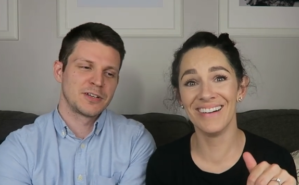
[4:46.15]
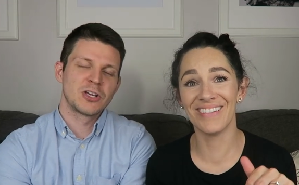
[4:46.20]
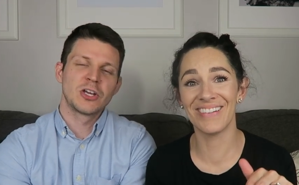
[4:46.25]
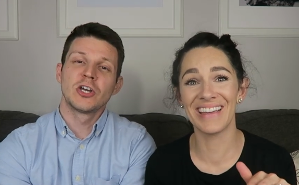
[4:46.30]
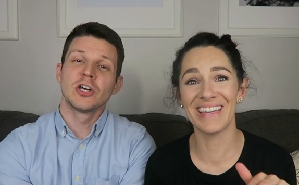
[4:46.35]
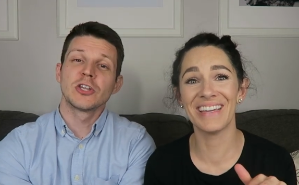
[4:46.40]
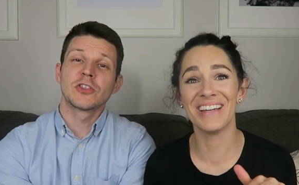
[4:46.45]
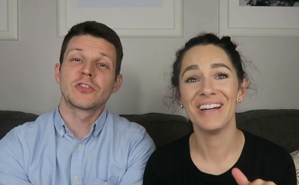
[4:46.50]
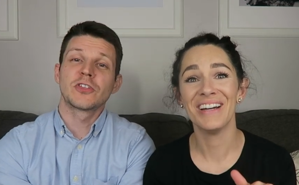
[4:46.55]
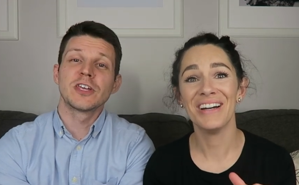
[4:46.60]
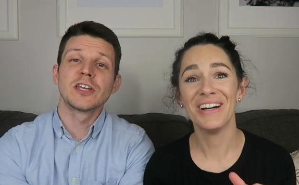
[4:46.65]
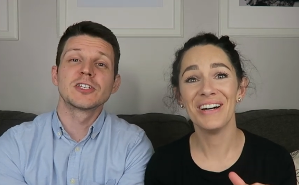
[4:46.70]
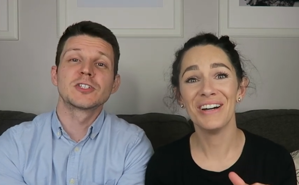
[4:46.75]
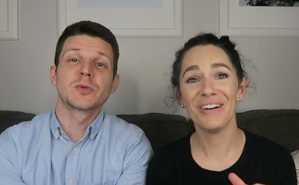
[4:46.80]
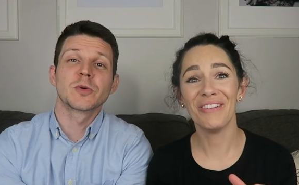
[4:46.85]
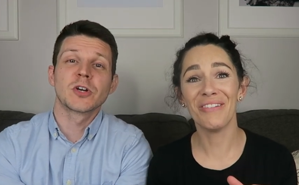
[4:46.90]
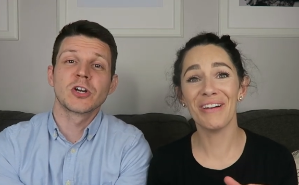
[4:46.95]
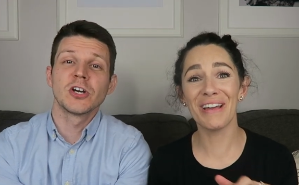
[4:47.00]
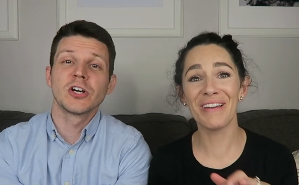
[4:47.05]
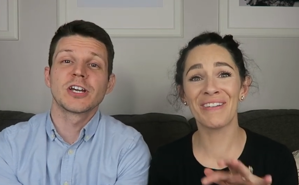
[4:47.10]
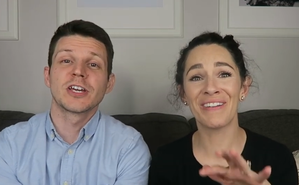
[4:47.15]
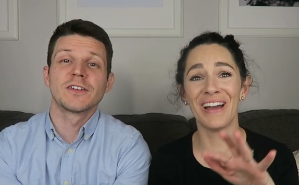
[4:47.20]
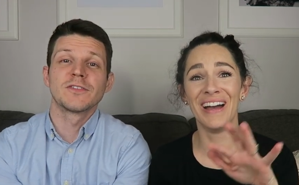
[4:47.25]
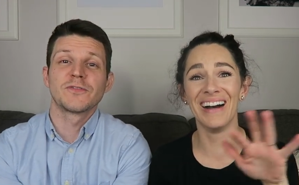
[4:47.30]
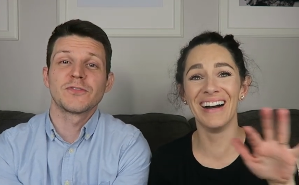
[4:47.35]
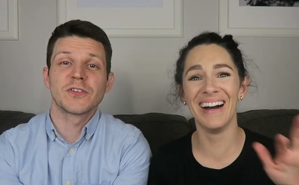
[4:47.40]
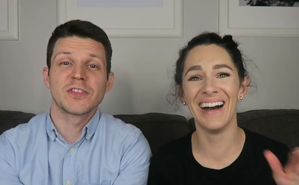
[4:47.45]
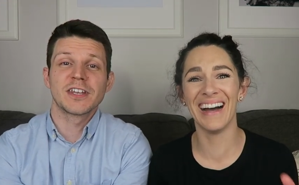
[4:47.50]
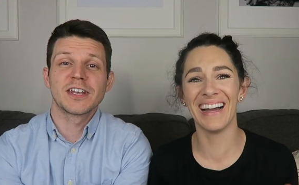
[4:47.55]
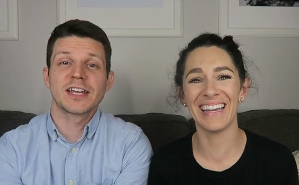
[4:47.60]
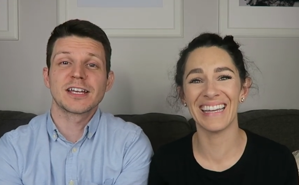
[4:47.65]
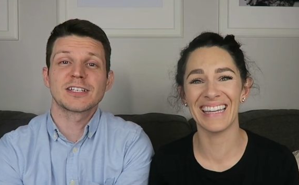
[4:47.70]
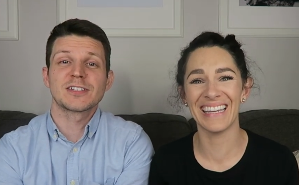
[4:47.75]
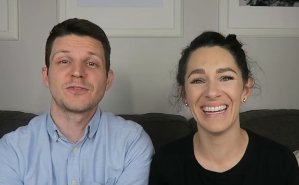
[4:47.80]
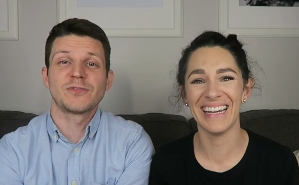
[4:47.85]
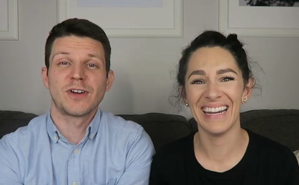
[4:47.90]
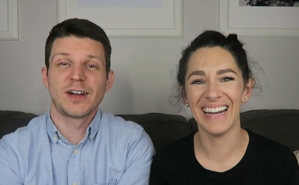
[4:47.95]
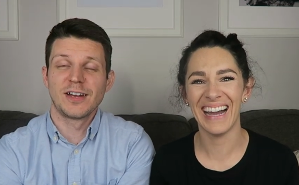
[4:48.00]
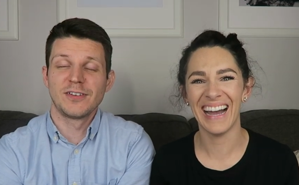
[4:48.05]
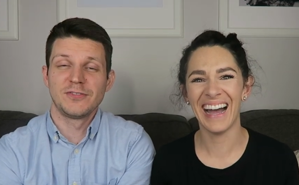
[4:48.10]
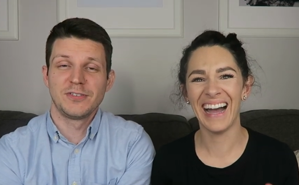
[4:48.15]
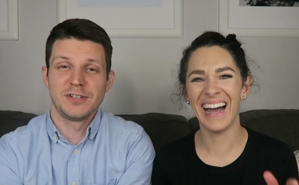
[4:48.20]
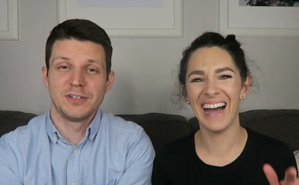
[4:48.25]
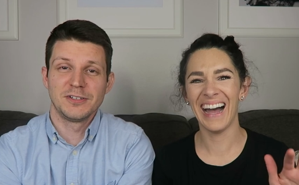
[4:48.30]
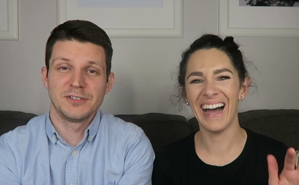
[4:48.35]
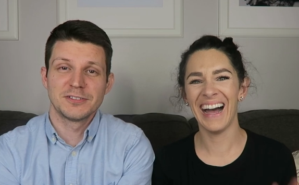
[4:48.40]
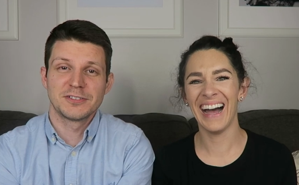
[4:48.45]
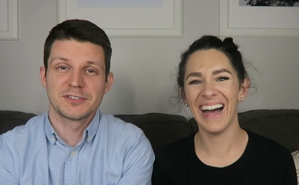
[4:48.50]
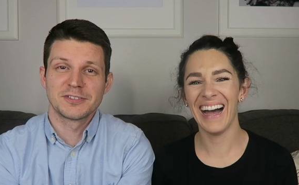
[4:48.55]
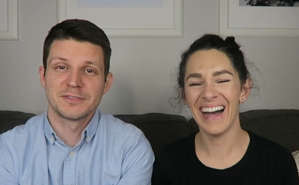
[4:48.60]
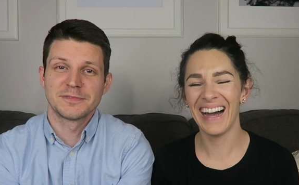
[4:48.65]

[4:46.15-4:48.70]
Speaker 1: we, good things we're cooking for the next five years.